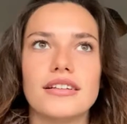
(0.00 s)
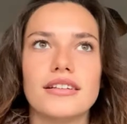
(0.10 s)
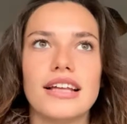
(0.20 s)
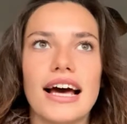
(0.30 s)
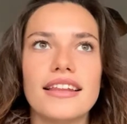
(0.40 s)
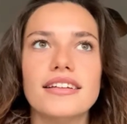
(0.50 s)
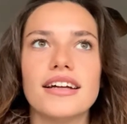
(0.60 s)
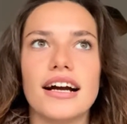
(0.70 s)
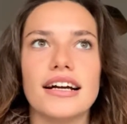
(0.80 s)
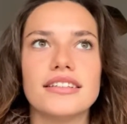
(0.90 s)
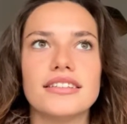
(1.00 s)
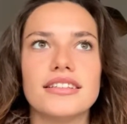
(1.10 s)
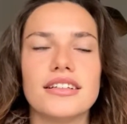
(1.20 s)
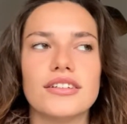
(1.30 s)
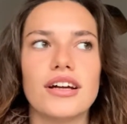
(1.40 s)
The other night
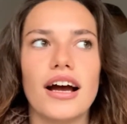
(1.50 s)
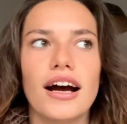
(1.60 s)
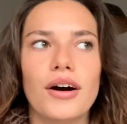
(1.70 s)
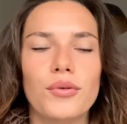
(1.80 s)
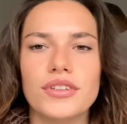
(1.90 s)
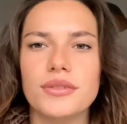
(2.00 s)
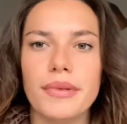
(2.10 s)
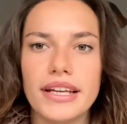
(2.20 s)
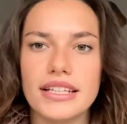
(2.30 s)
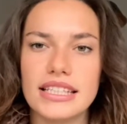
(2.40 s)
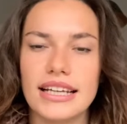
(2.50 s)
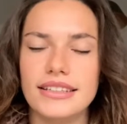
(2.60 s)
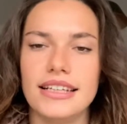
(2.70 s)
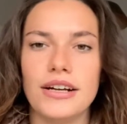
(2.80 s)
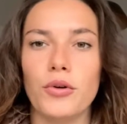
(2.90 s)
I was
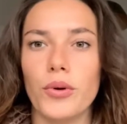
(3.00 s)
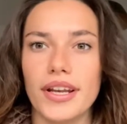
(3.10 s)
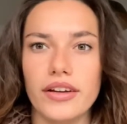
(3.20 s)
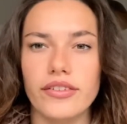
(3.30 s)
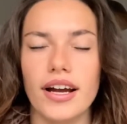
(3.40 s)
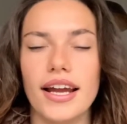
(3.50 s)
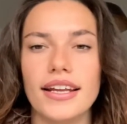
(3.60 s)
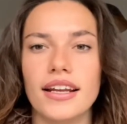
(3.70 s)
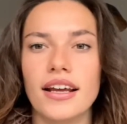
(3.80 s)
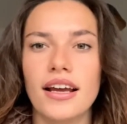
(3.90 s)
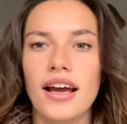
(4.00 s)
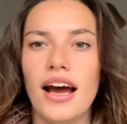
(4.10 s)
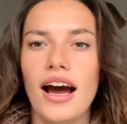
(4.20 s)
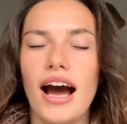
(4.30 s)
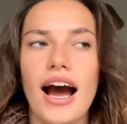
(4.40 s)
meditating or whatever, and
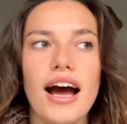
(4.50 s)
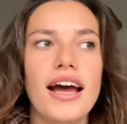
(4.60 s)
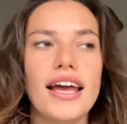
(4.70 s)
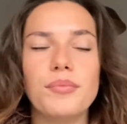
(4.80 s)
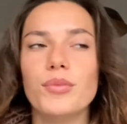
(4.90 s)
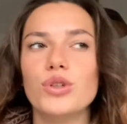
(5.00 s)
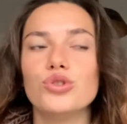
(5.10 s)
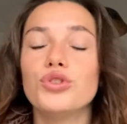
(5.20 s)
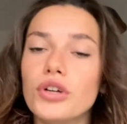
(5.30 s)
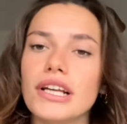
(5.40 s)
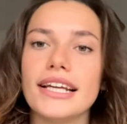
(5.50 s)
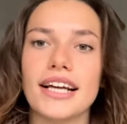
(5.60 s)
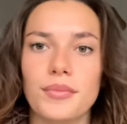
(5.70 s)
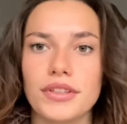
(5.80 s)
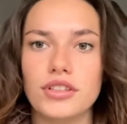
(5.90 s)
I am truly
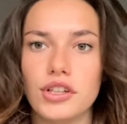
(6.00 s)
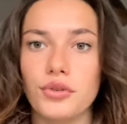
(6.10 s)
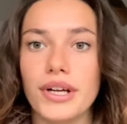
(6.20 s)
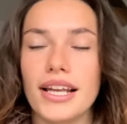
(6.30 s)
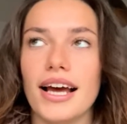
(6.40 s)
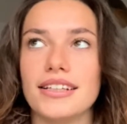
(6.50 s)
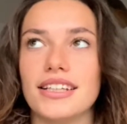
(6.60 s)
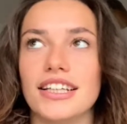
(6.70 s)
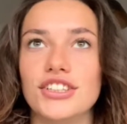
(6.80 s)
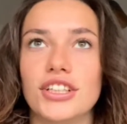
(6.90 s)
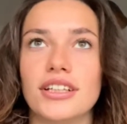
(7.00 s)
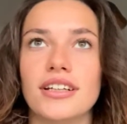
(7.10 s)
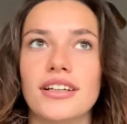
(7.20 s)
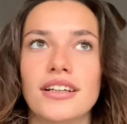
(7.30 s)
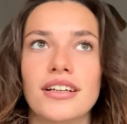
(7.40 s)
coming to the
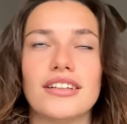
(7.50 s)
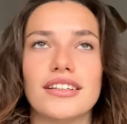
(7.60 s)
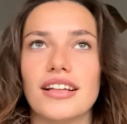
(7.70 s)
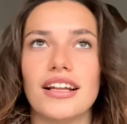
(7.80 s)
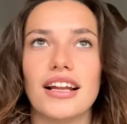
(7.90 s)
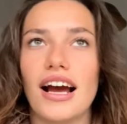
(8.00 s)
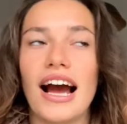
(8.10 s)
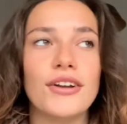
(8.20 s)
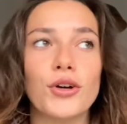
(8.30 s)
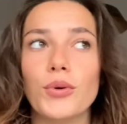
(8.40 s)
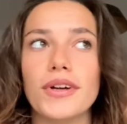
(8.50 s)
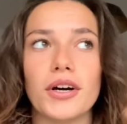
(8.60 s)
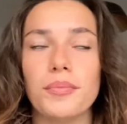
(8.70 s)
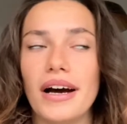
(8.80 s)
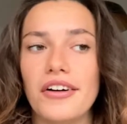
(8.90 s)
realization, I know we
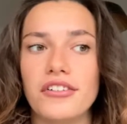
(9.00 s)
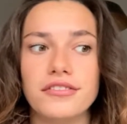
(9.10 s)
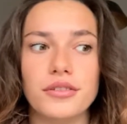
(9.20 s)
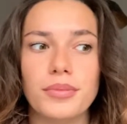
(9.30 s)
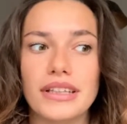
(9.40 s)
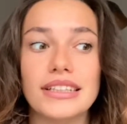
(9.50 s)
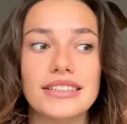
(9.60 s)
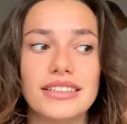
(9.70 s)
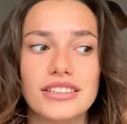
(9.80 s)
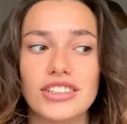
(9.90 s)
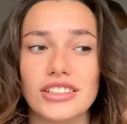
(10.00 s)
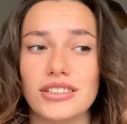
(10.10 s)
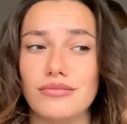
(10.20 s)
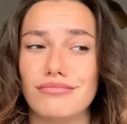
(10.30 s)
are powerful, but this is just